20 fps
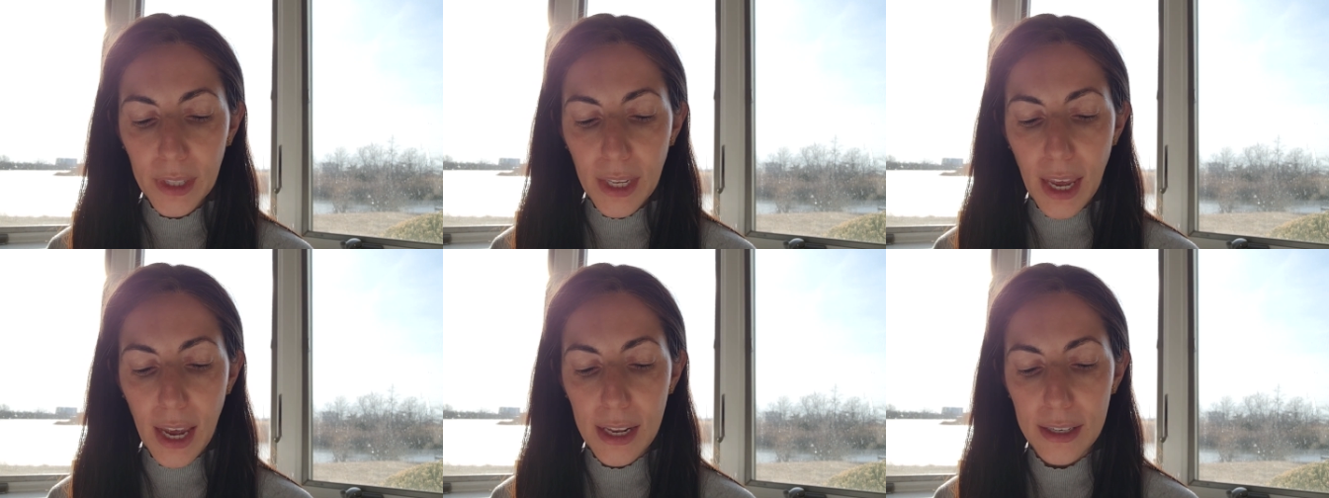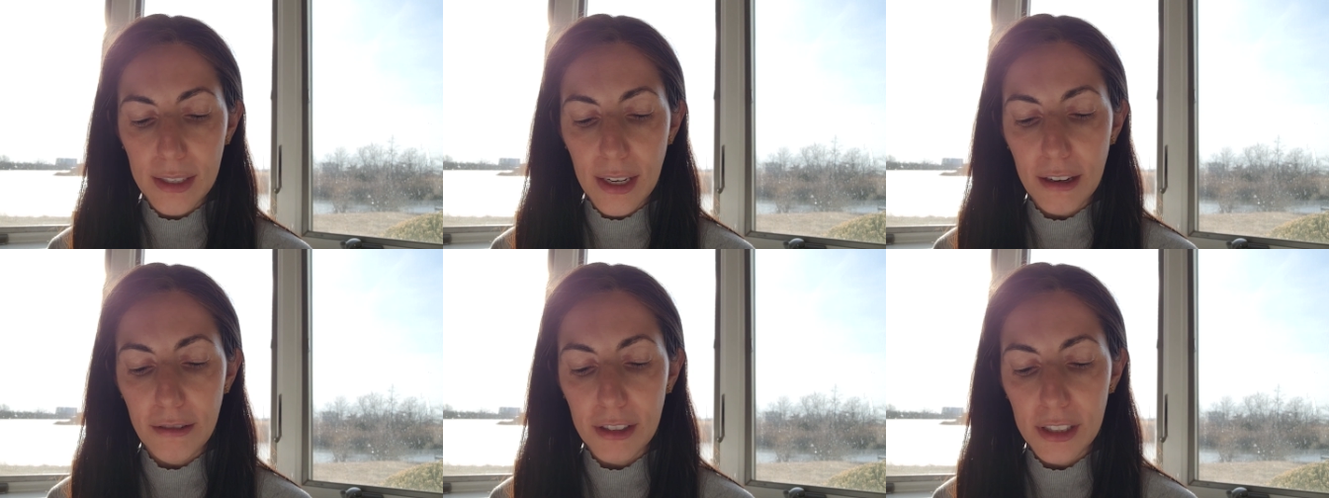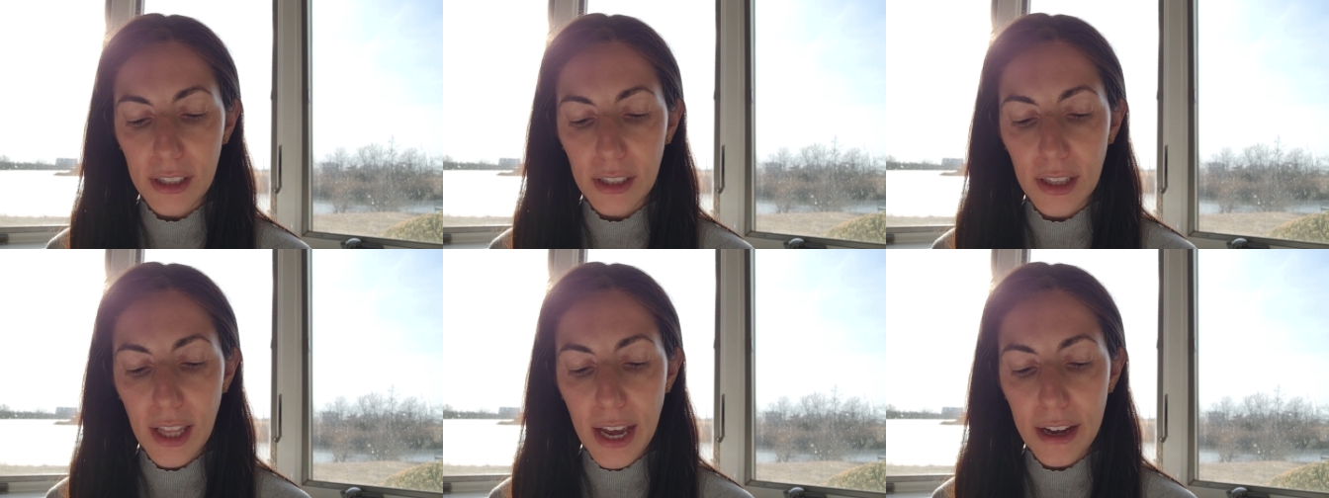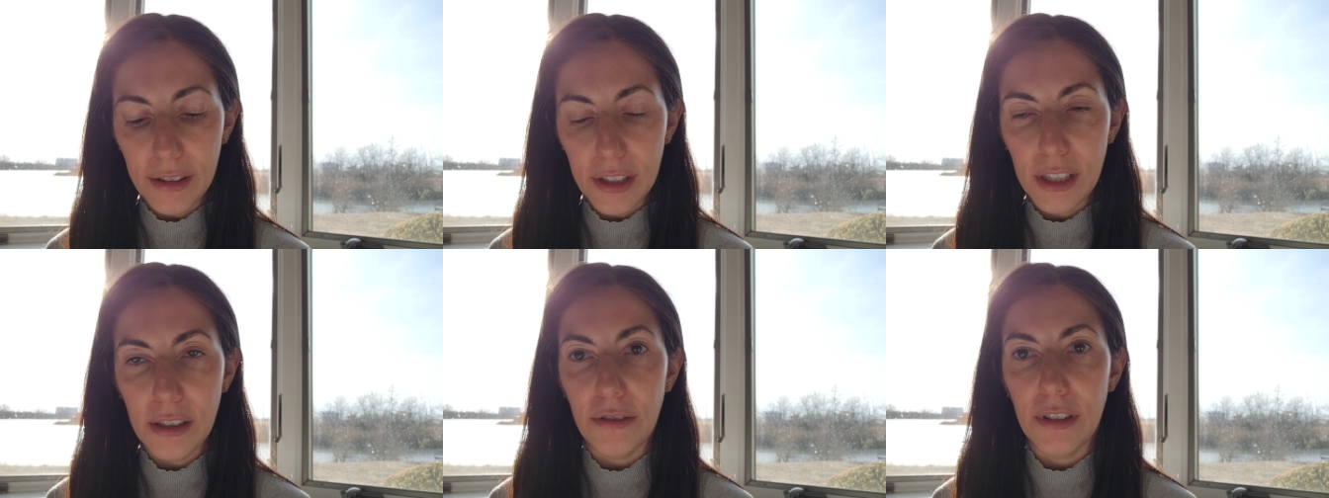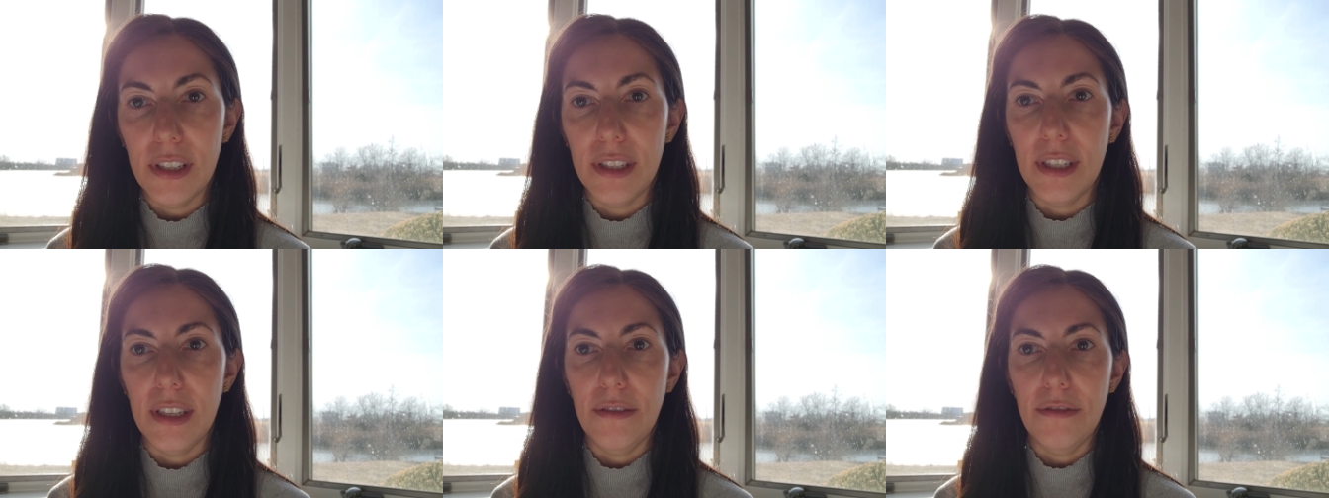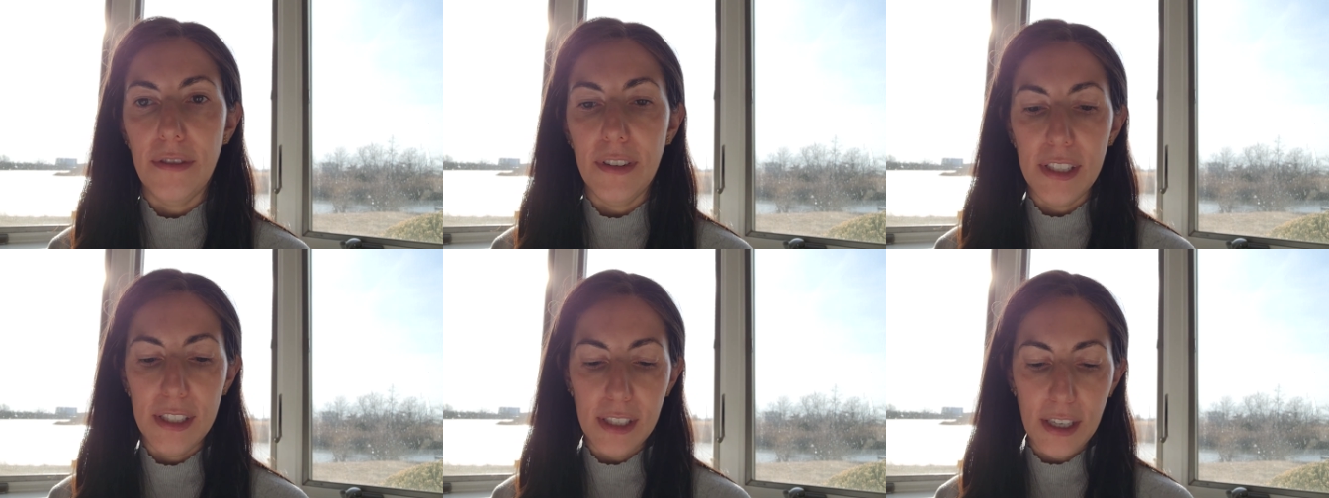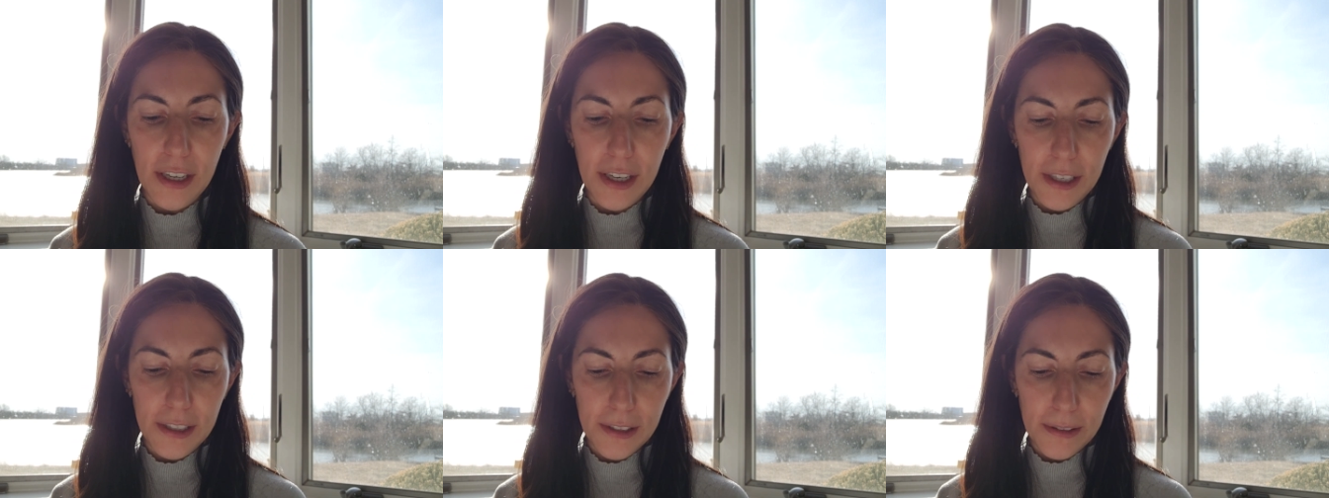and I was allowed to receive
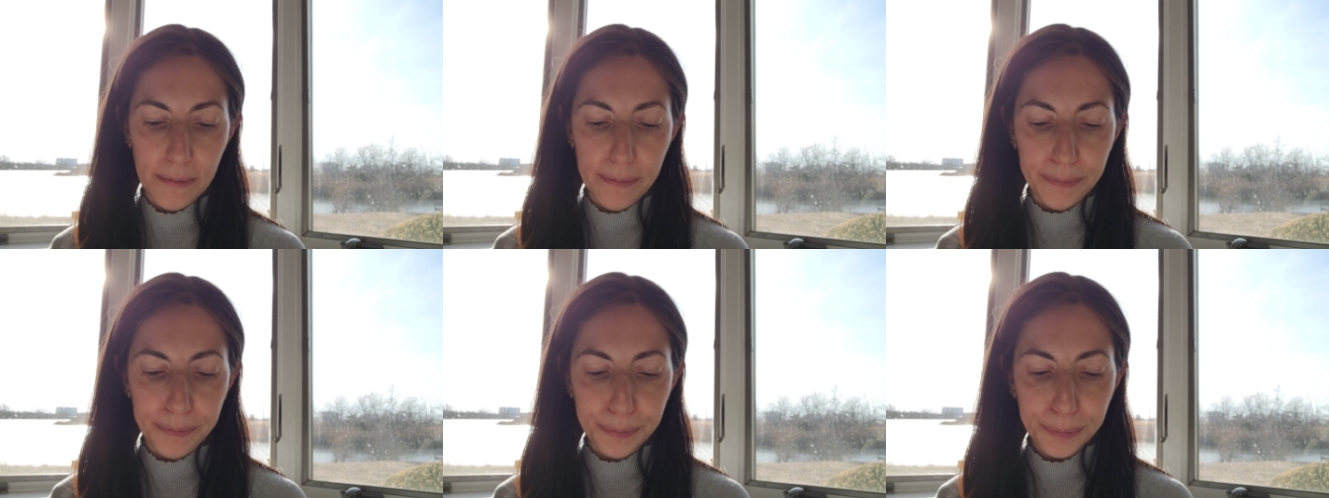visitors.